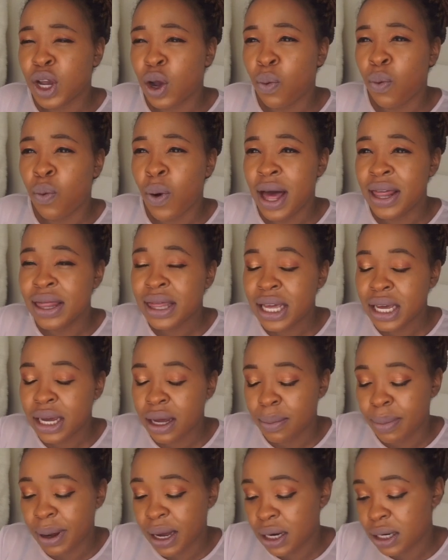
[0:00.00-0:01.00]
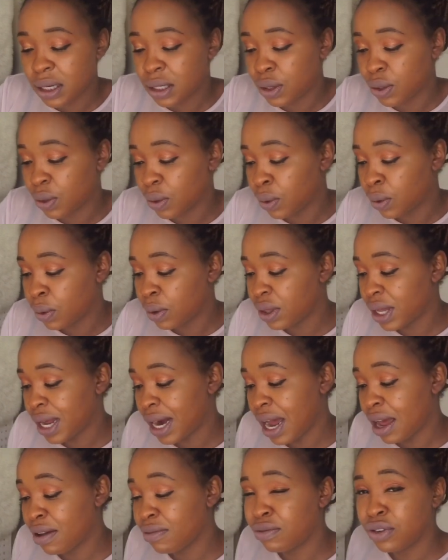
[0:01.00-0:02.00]
One thing about it though that
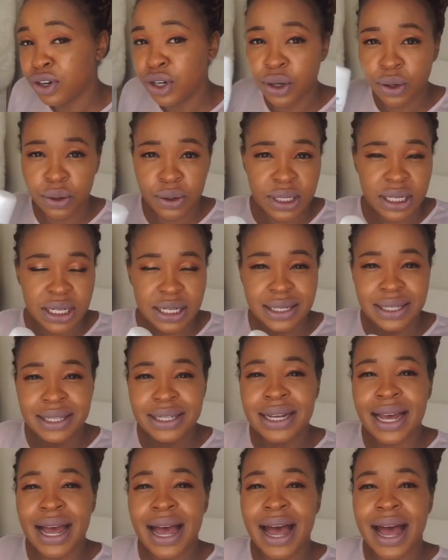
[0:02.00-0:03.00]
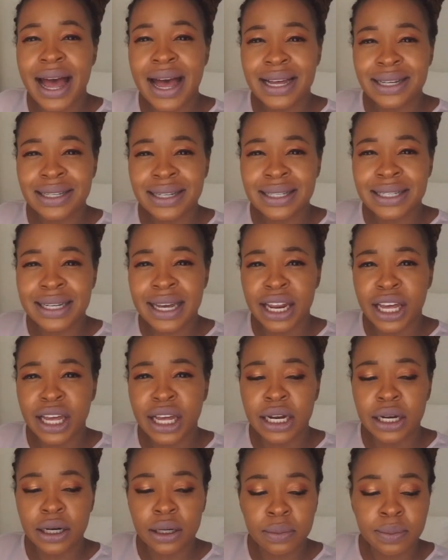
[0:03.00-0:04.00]
I've noticed, as it's getting
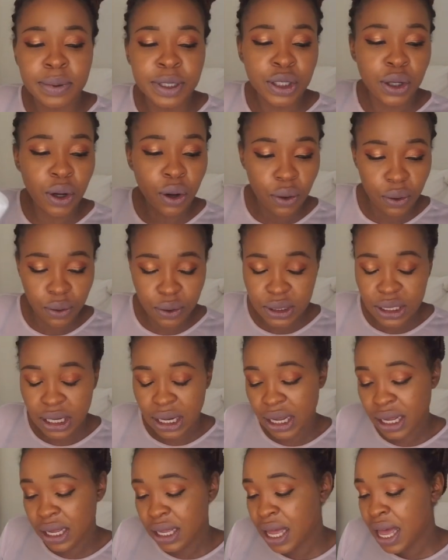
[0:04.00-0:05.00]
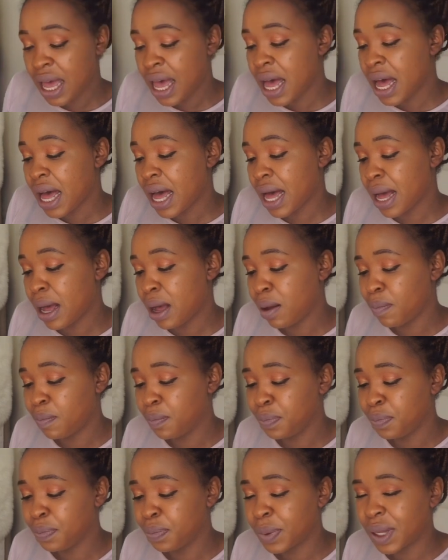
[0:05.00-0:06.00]
a little bit colder,
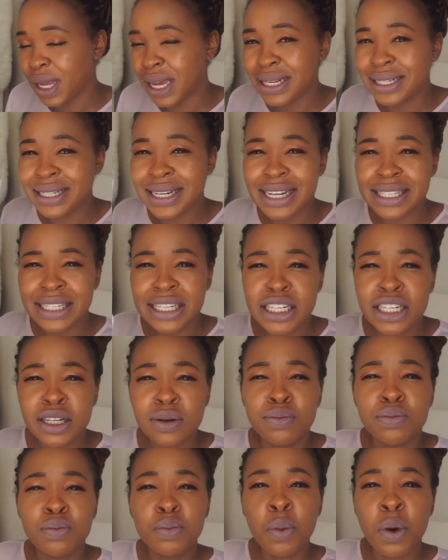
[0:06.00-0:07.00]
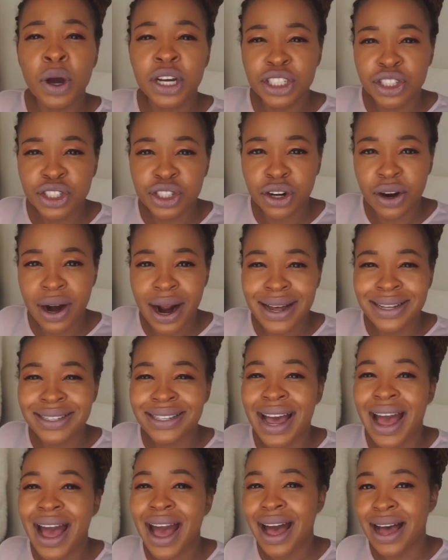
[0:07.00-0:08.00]
it doesn't moisturize
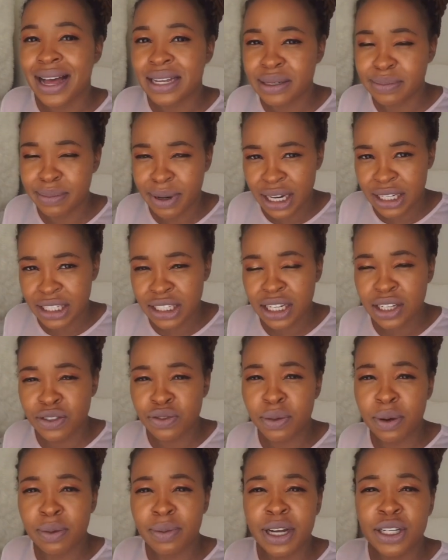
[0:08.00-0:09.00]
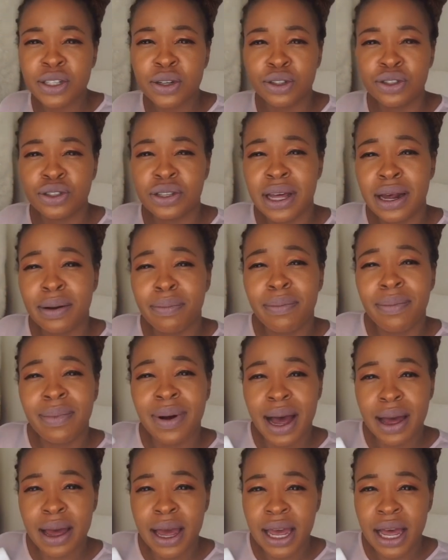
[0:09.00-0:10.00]
as much, because remember I told you that
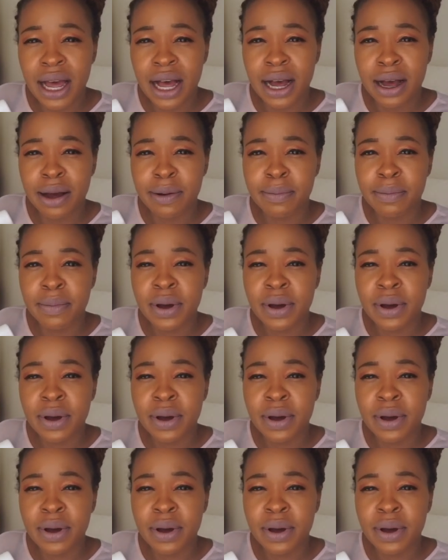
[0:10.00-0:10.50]
my